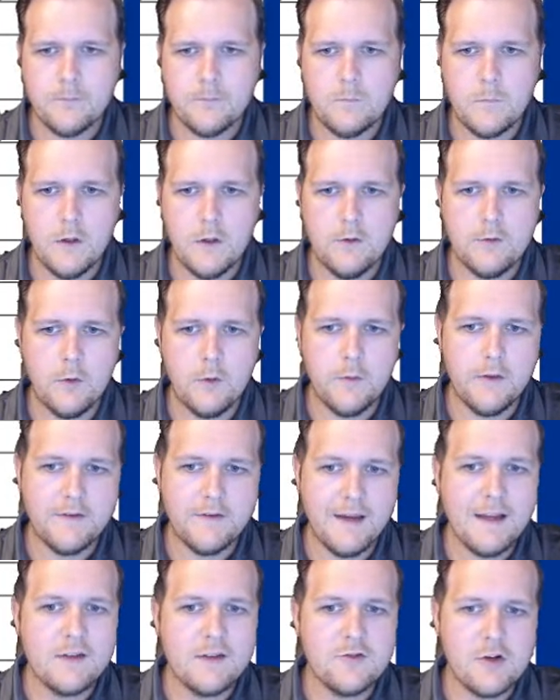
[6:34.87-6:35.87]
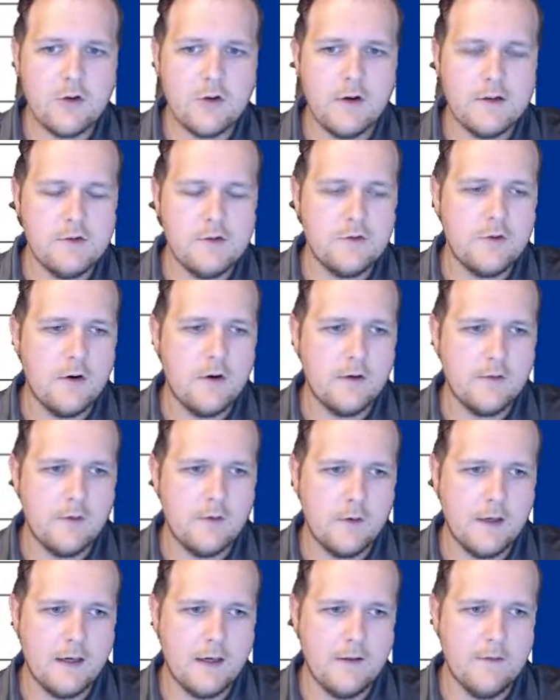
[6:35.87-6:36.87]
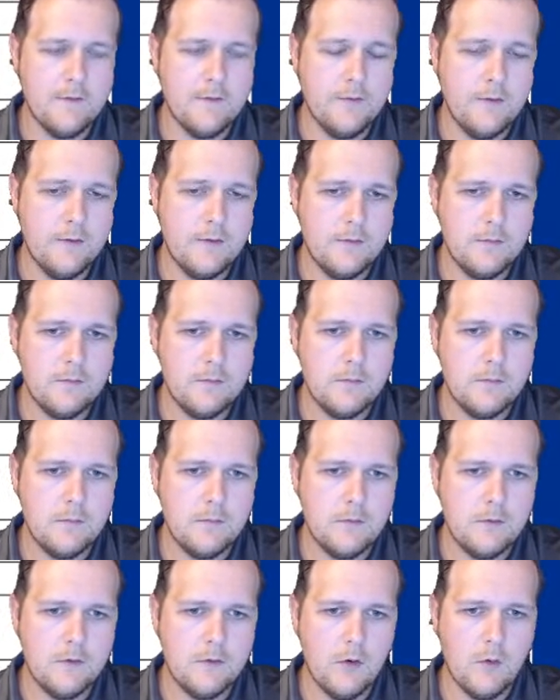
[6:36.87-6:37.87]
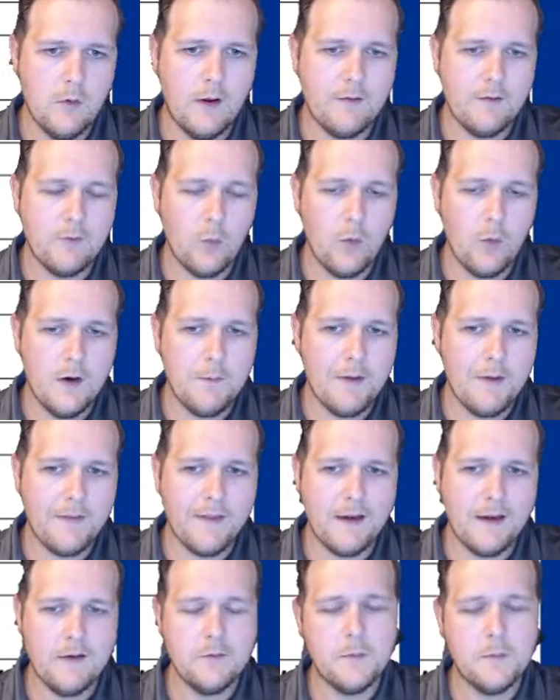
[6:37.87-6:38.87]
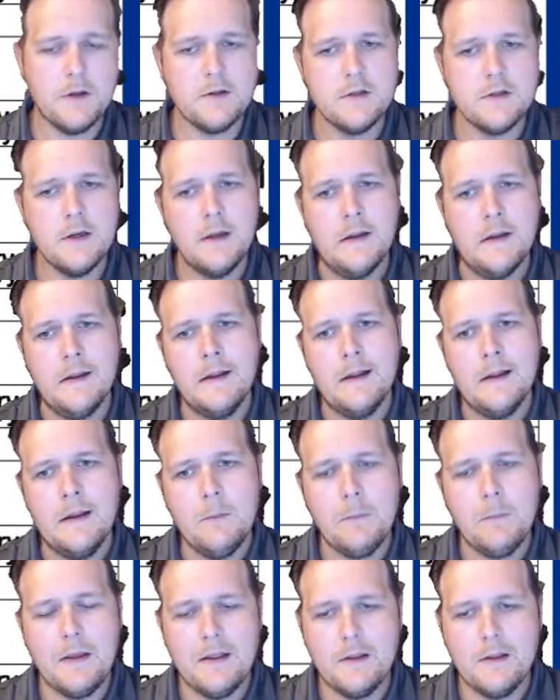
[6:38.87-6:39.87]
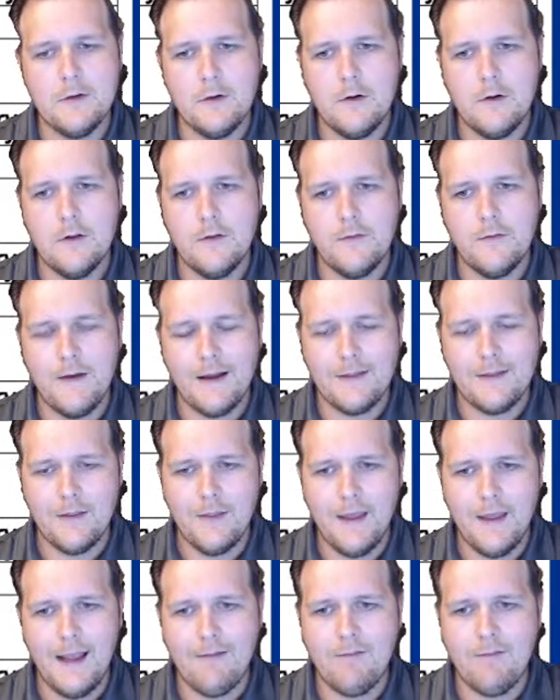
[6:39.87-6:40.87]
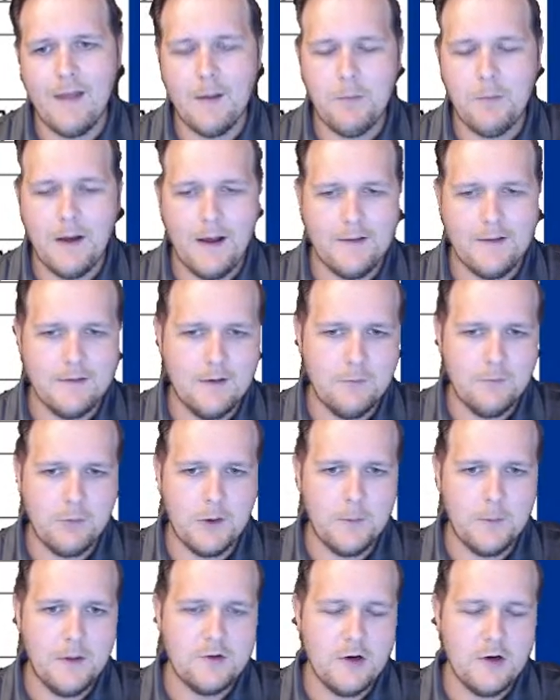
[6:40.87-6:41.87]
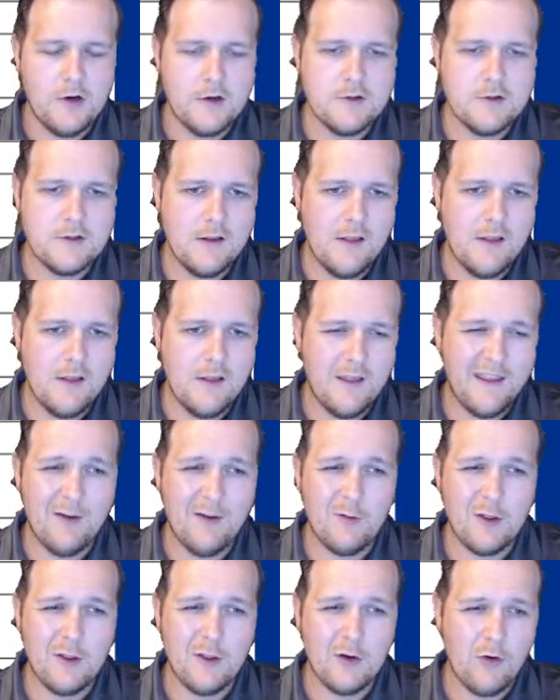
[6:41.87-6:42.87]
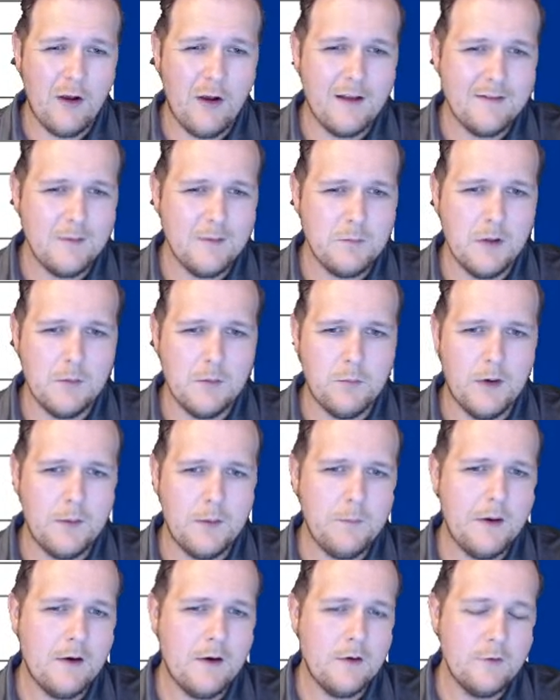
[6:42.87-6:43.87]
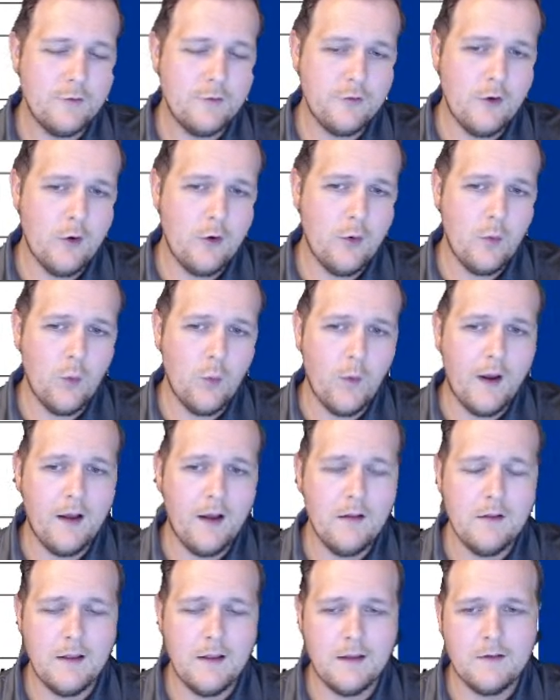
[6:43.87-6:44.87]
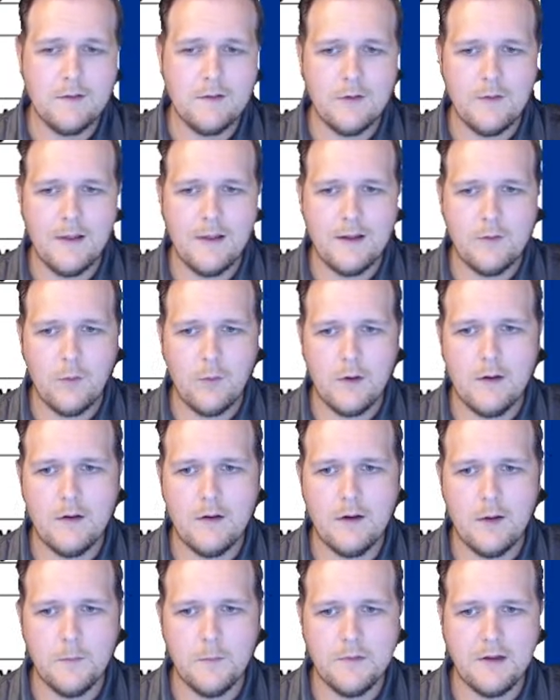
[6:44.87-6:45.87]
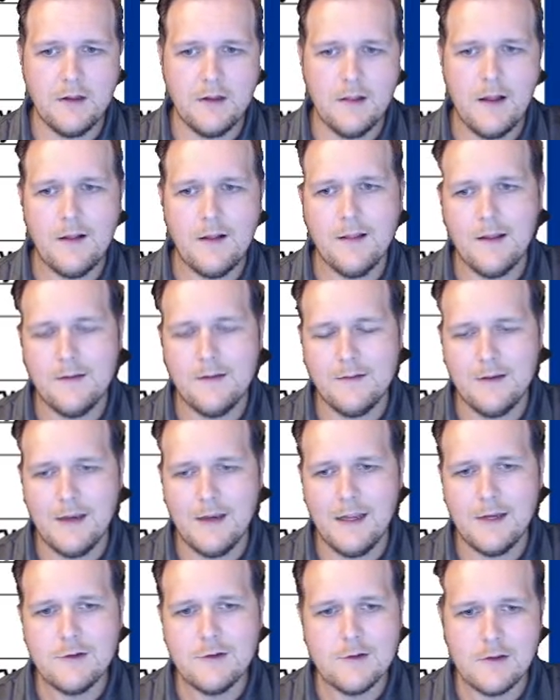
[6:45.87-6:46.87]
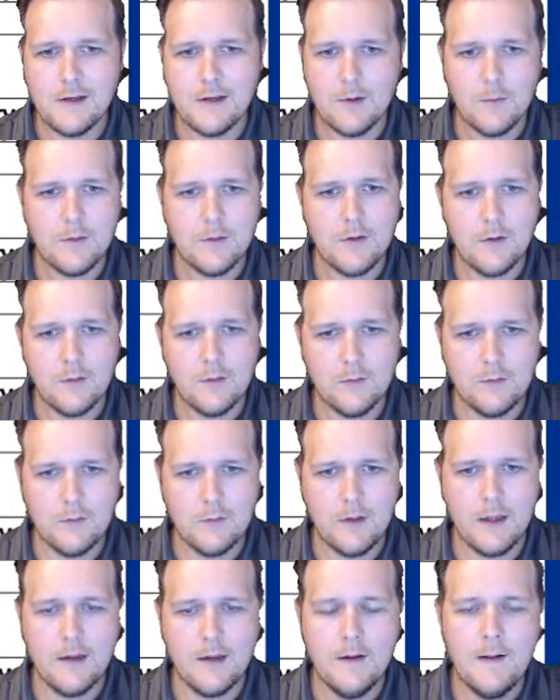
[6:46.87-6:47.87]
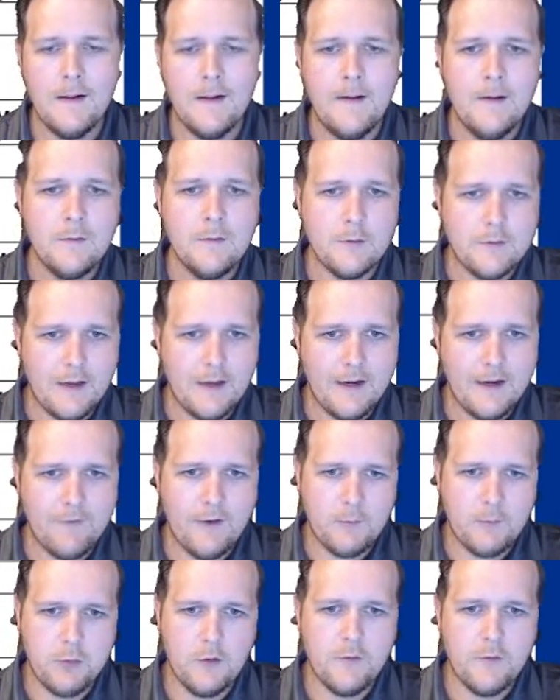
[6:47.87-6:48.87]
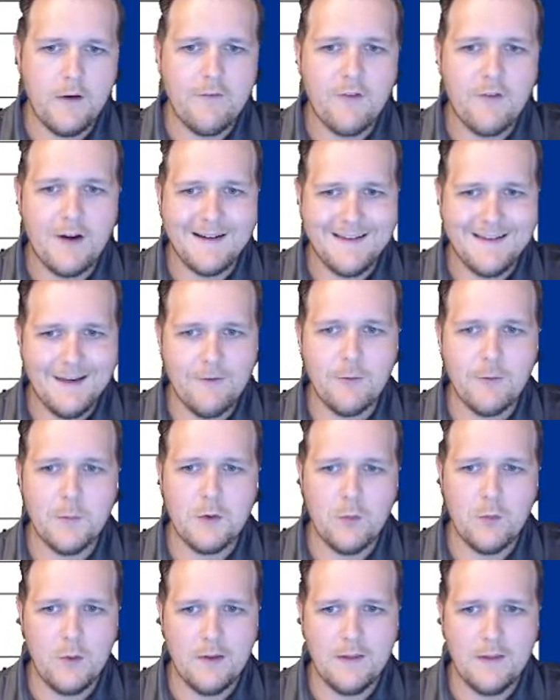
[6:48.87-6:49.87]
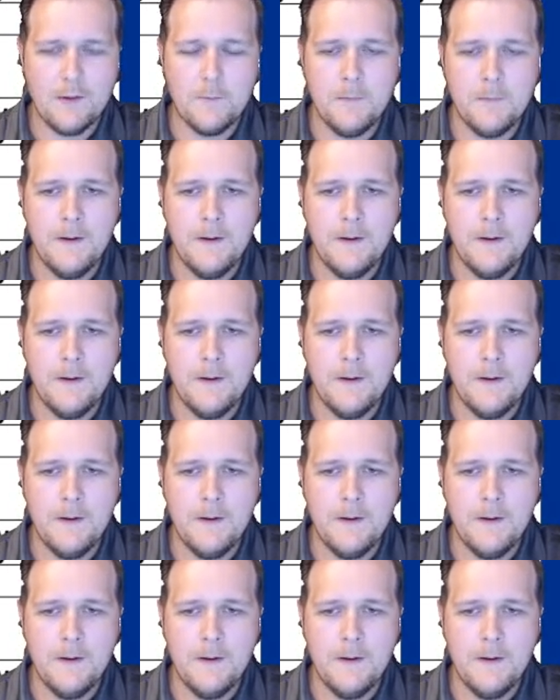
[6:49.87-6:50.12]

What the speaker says: So the second generation drugs, though, kind of don't have to worry about that as much, mainly due to the fact that they have that positive permanent charge on it. They can't really cross the blood-brain barrier so well, and so that's why you end up seeing a lot less sedation there with those, okay? The side effect profile very different between them.